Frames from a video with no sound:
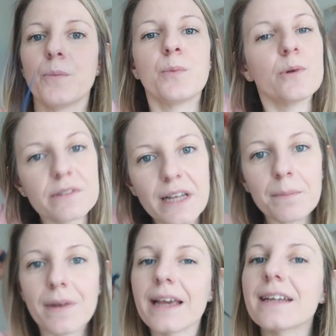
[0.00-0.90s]
You put
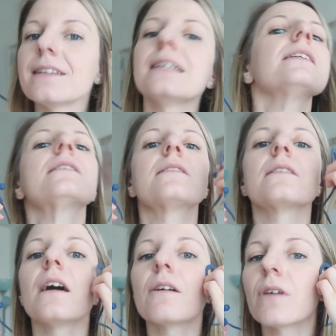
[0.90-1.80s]
them like this
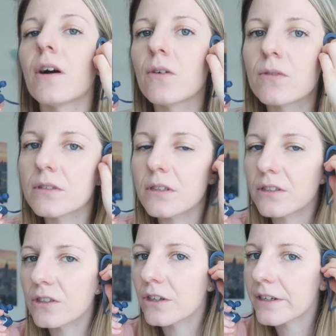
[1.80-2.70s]
around
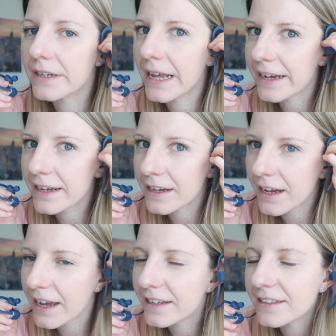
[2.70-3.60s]
your
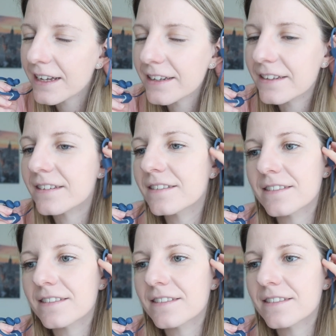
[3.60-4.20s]
neck and then